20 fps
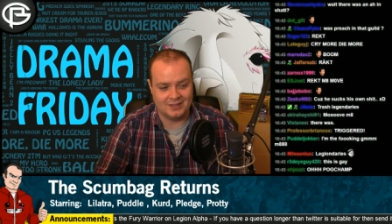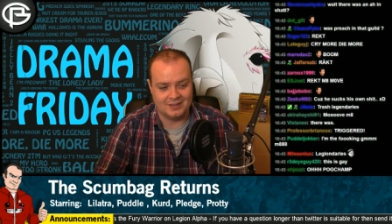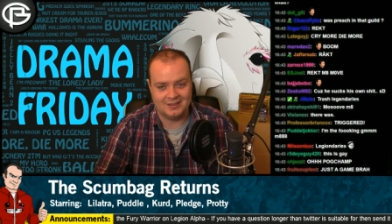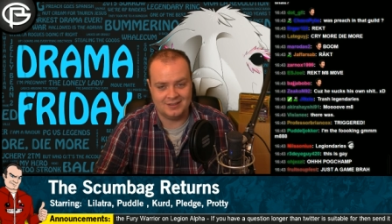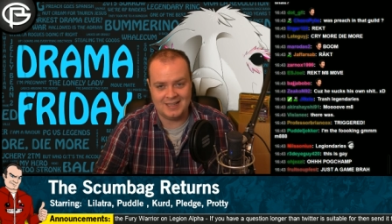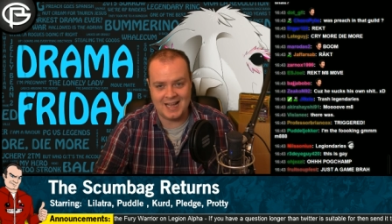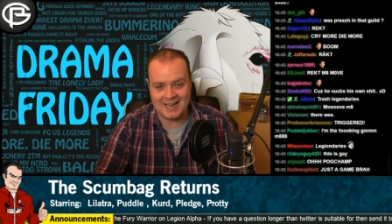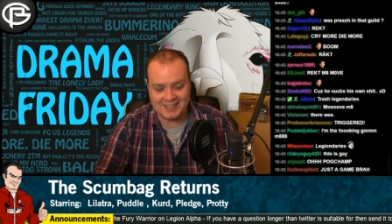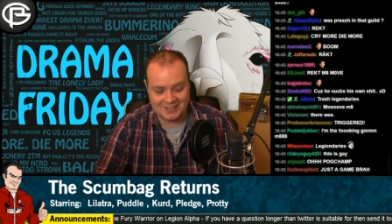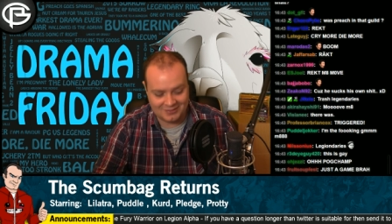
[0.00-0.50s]

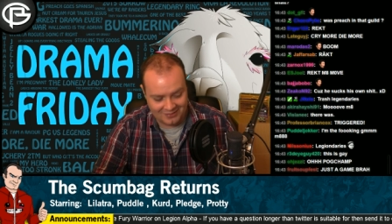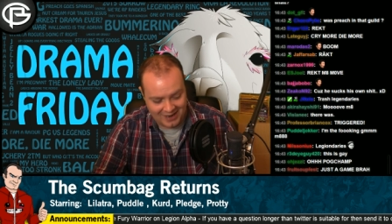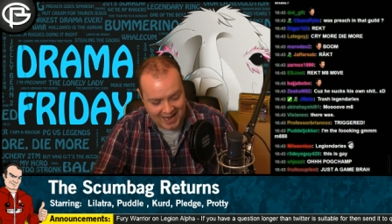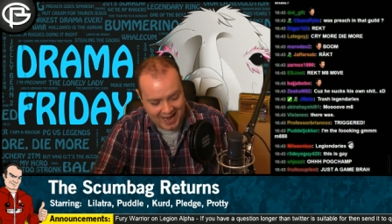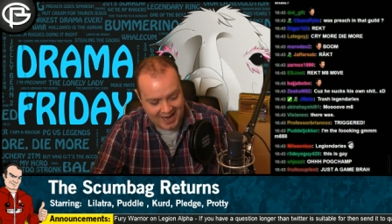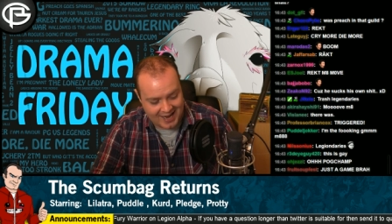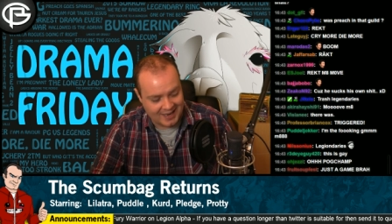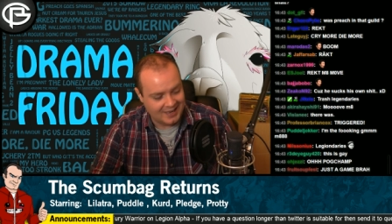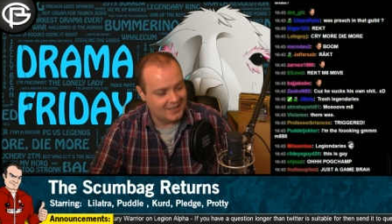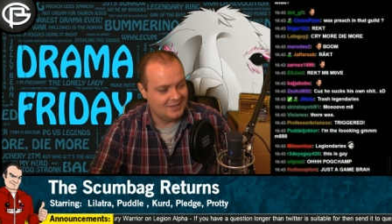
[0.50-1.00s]
That's
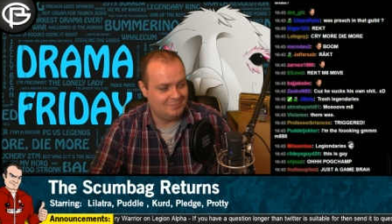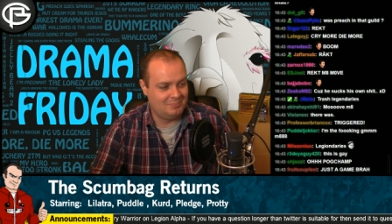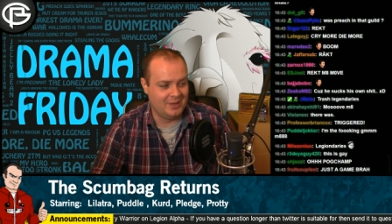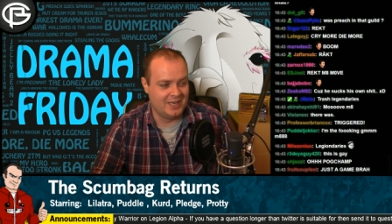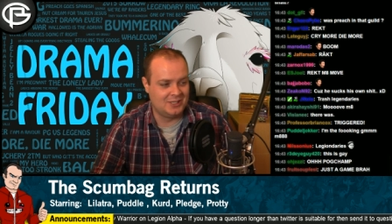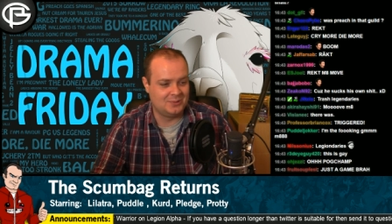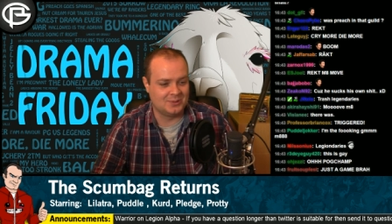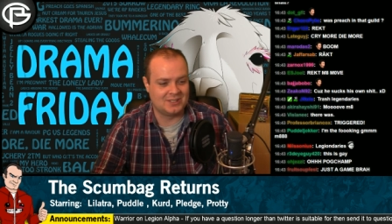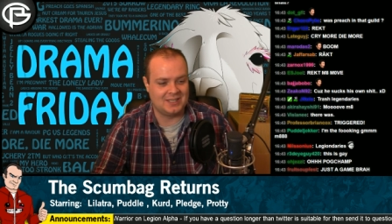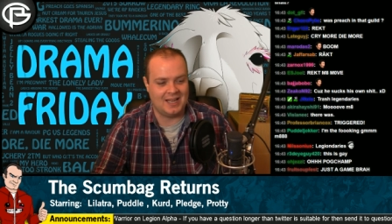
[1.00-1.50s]
right! Blizz
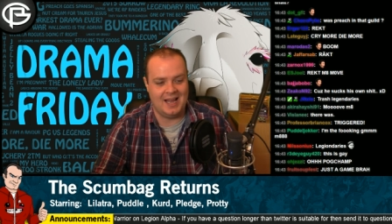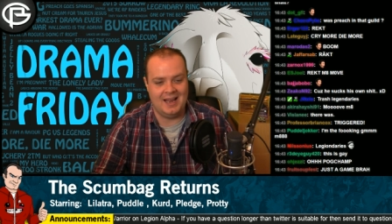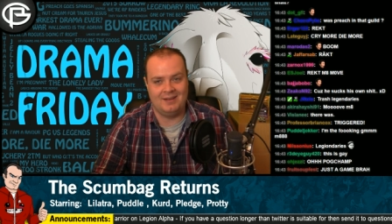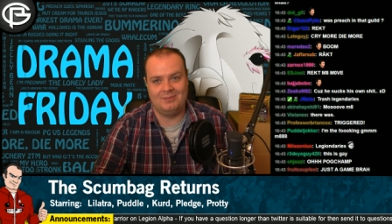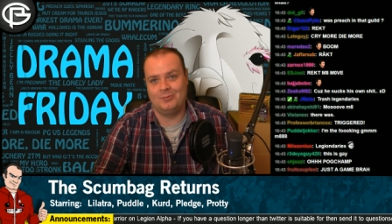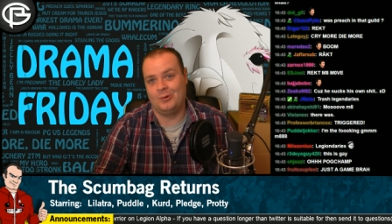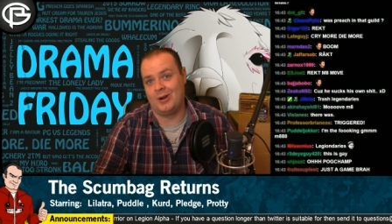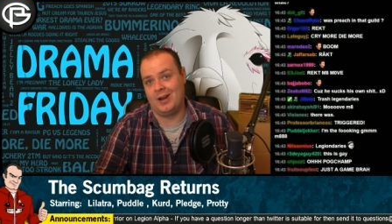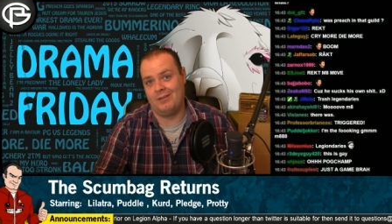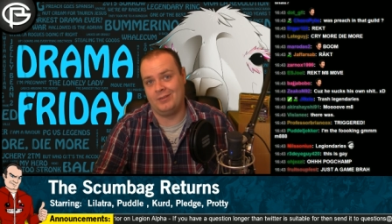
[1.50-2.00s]
was like,
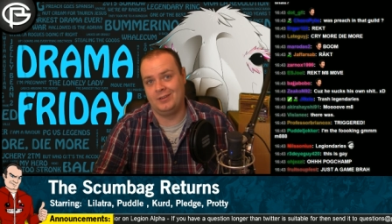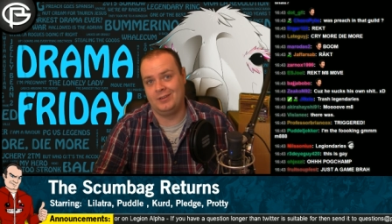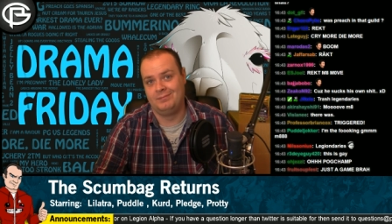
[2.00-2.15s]
whatever.